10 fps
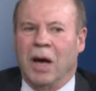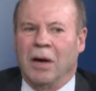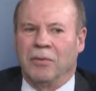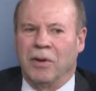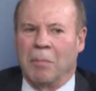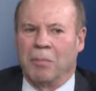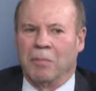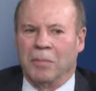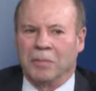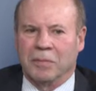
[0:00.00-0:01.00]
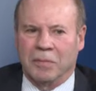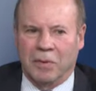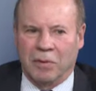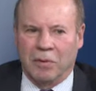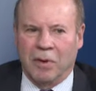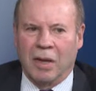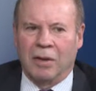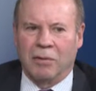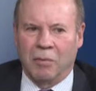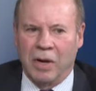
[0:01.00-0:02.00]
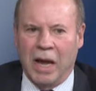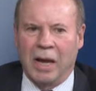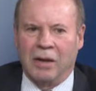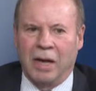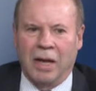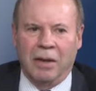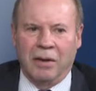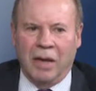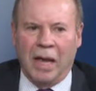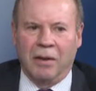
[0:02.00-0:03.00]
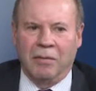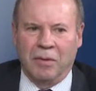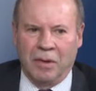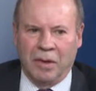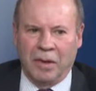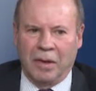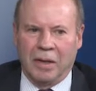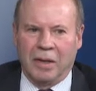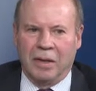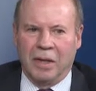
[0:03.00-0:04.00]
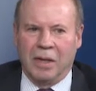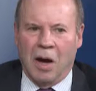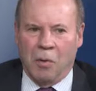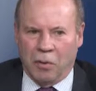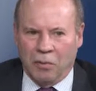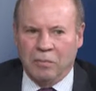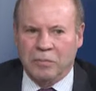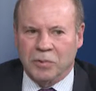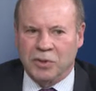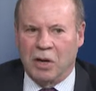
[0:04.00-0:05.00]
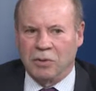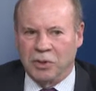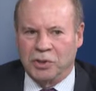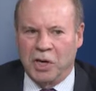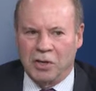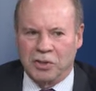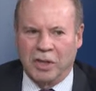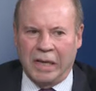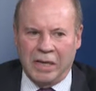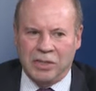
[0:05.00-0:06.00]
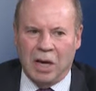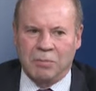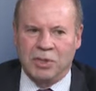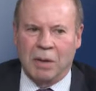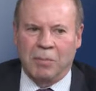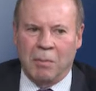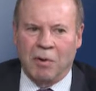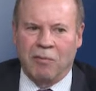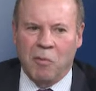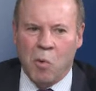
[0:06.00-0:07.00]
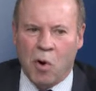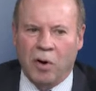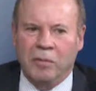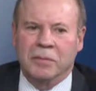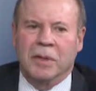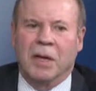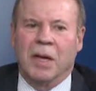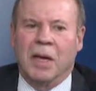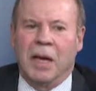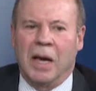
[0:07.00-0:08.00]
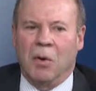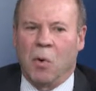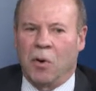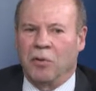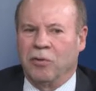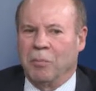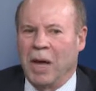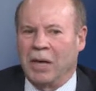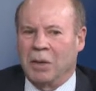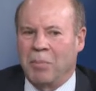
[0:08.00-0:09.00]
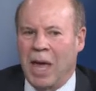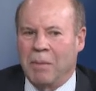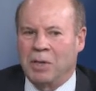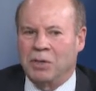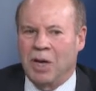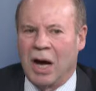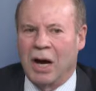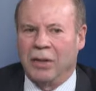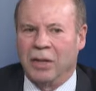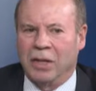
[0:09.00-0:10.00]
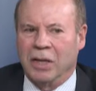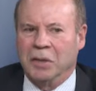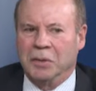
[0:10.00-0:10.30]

Step 3A, and the owner sells the shares to the ESOP. Step number 4, in order to make the payments on the